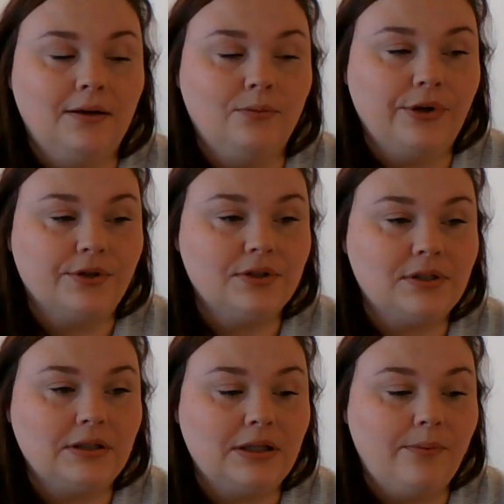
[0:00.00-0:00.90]
We are just
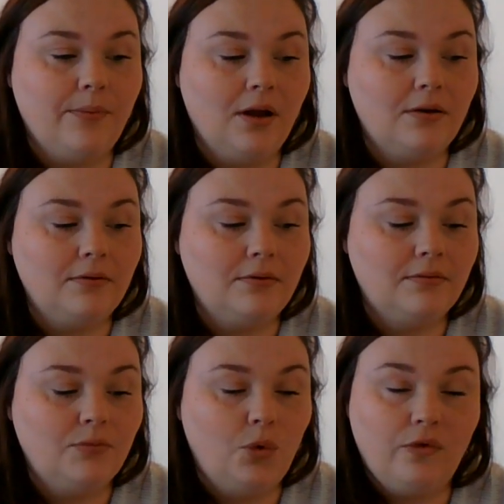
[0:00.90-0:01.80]
going to keep on
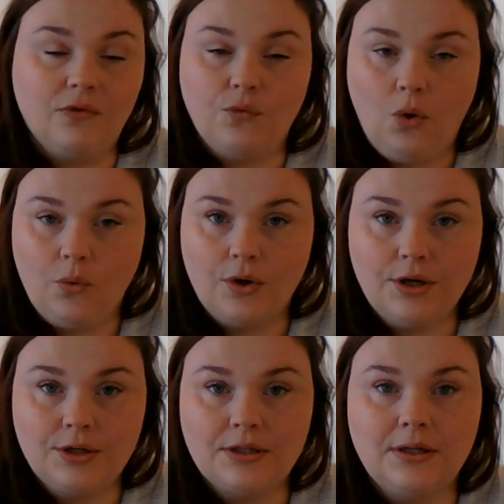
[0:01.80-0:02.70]
moving
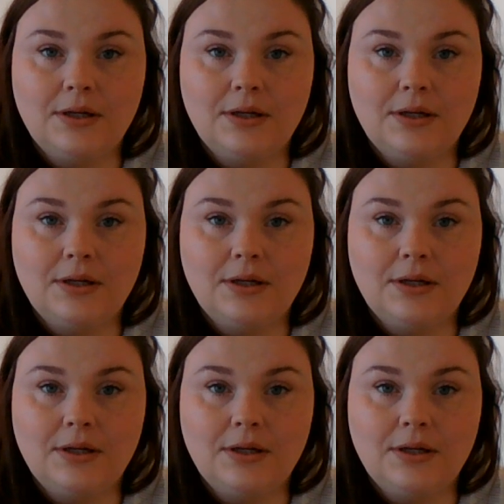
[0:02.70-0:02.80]
forward.